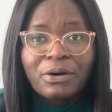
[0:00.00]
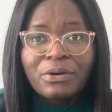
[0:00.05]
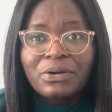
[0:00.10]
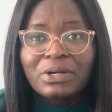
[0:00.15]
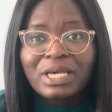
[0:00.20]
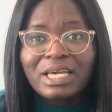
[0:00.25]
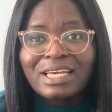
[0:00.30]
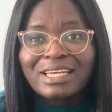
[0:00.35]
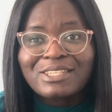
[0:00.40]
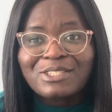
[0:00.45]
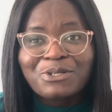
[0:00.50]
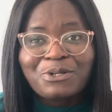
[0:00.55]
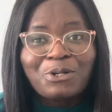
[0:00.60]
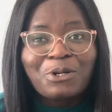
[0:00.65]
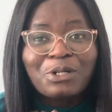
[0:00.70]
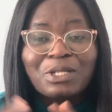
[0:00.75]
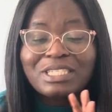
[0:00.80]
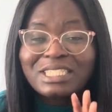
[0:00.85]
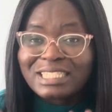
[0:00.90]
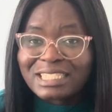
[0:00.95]
Okay,
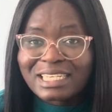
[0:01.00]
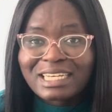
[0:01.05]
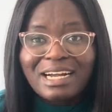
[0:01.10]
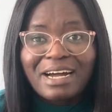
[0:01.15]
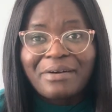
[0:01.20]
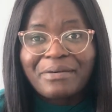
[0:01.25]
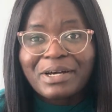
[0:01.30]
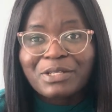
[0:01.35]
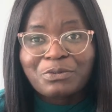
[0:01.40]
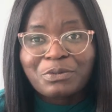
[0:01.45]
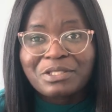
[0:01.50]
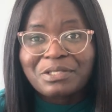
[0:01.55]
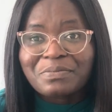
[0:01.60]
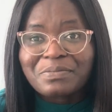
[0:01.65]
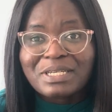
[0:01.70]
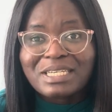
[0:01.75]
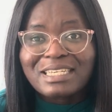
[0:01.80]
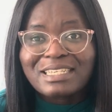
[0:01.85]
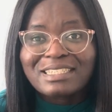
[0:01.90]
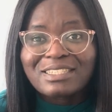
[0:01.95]
so always stick around with
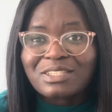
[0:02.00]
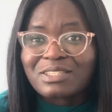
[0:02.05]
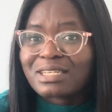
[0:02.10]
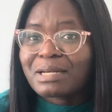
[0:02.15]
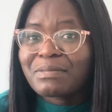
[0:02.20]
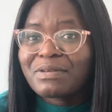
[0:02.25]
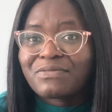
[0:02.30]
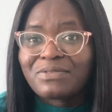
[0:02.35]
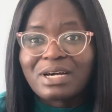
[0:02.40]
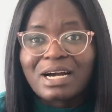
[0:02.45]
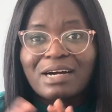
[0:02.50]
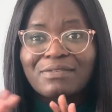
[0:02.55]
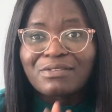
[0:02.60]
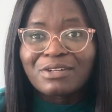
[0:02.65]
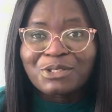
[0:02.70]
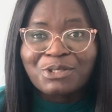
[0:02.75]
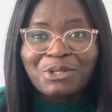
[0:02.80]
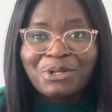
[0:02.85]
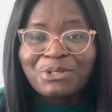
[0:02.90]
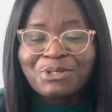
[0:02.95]
me. Subscribe if you have
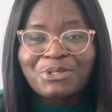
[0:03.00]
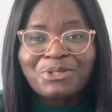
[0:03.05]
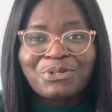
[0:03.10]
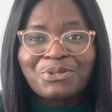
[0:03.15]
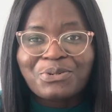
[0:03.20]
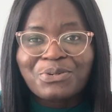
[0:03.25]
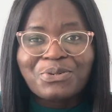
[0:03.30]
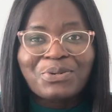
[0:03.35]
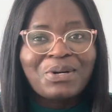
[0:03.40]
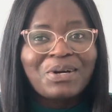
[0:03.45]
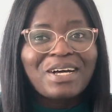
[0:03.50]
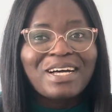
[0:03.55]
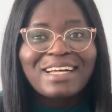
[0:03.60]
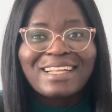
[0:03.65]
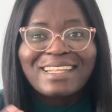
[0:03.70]
not done so.